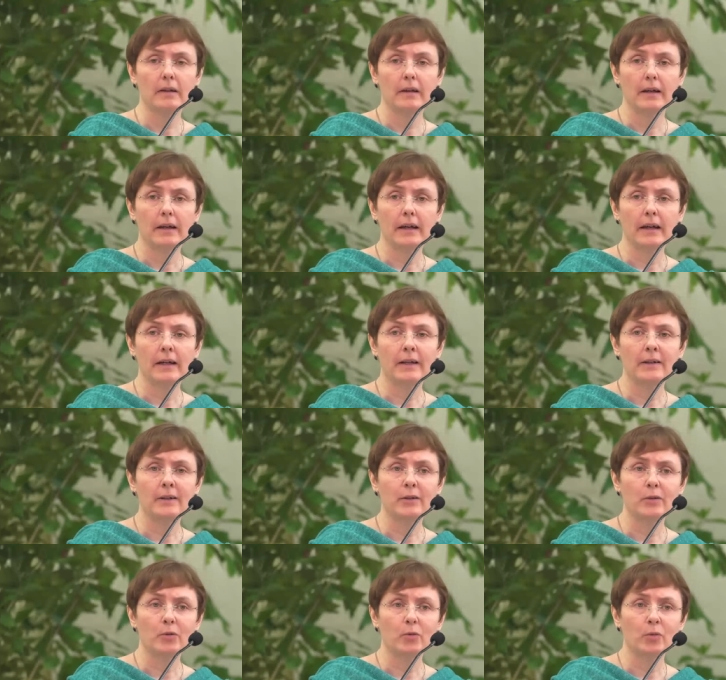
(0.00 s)
And
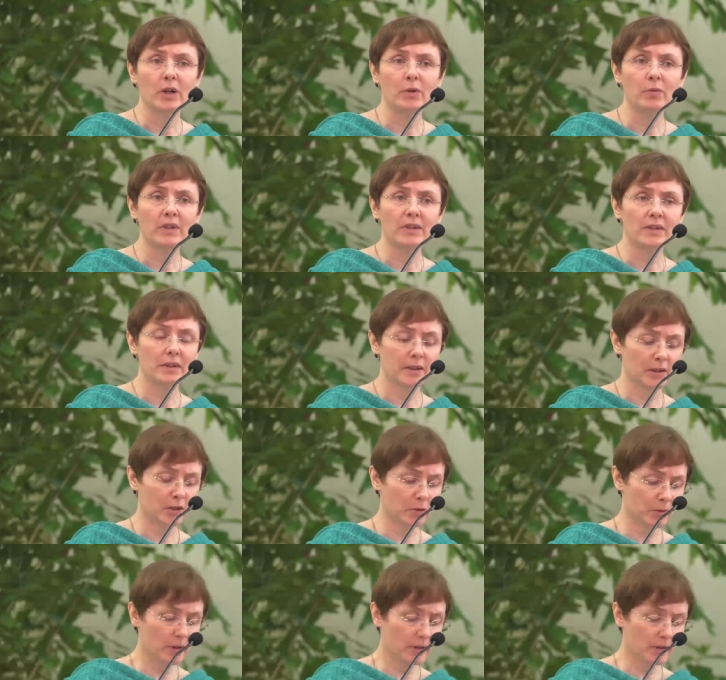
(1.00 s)
when we start
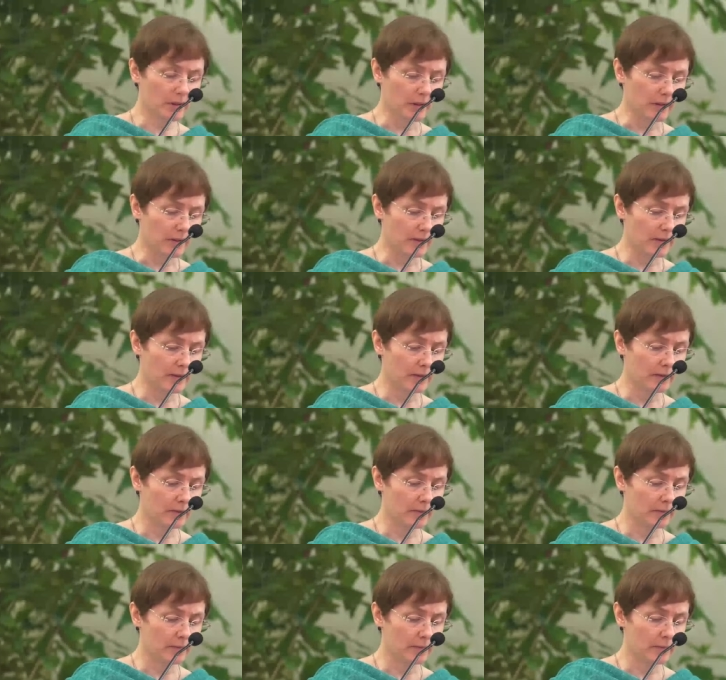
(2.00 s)
doing this,
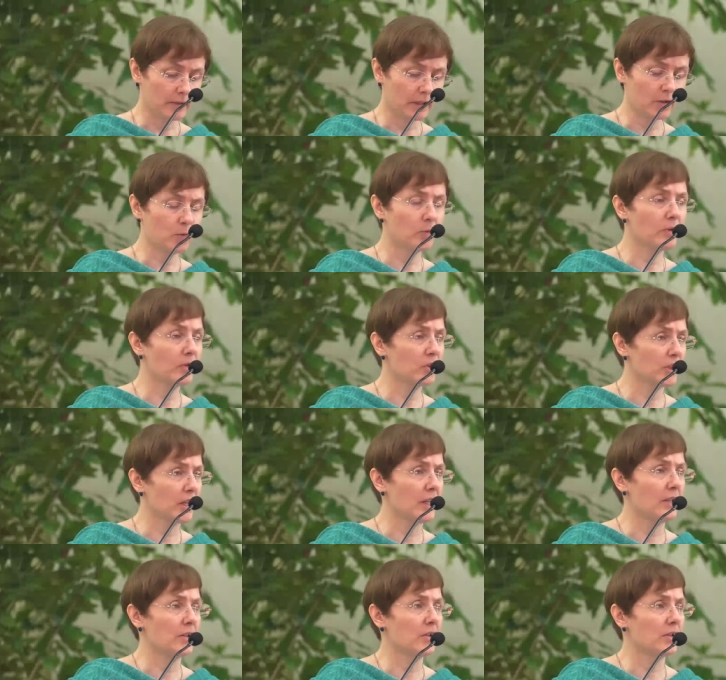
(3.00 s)
it
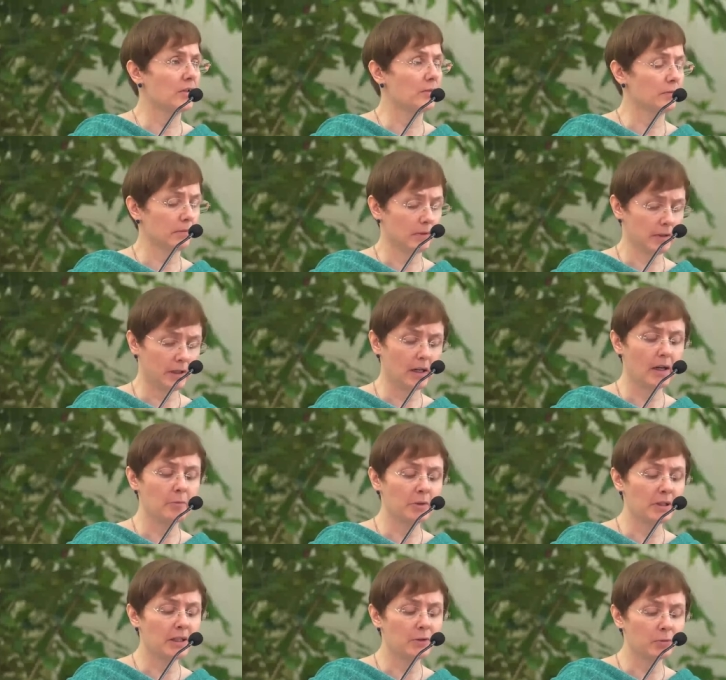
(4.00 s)

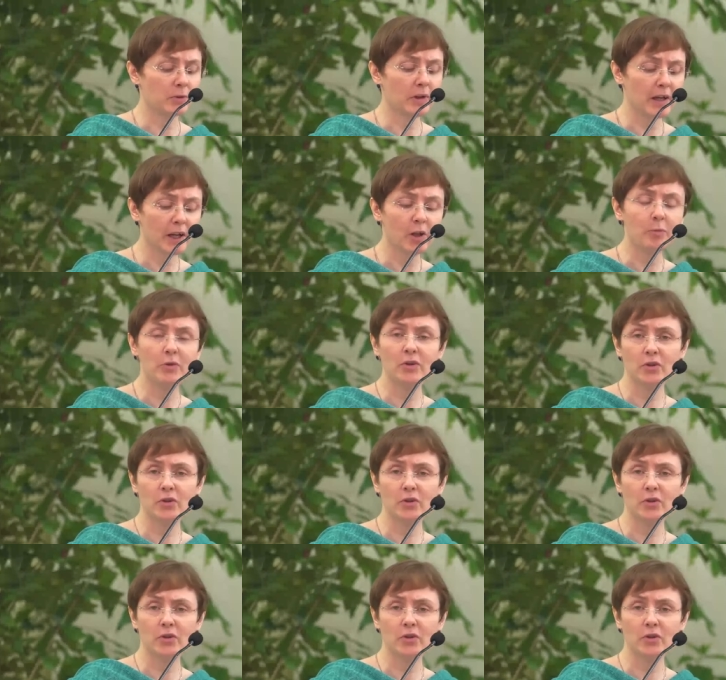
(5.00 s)
will help to